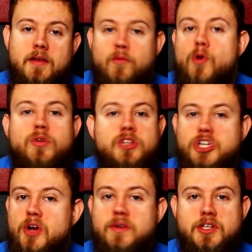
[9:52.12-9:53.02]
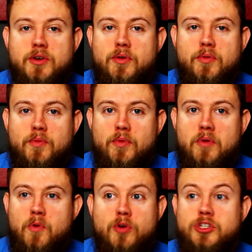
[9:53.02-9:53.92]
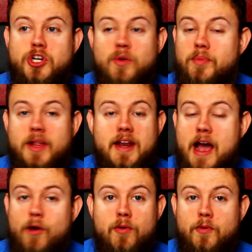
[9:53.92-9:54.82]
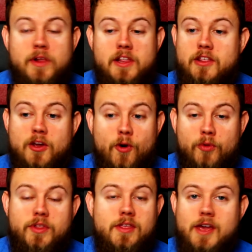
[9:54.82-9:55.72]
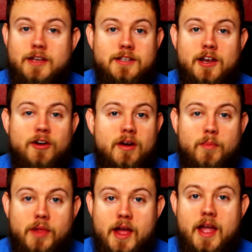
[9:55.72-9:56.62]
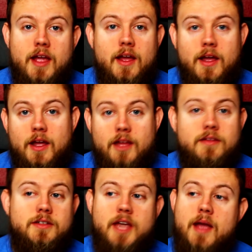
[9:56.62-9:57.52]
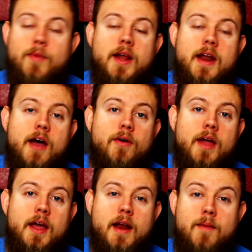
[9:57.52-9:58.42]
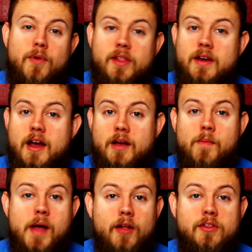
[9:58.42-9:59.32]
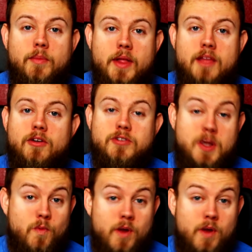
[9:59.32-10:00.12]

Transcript: Road to the Show and Play Now are really the only things that you're going to play in this game right now, and I'm really not compelled to play those.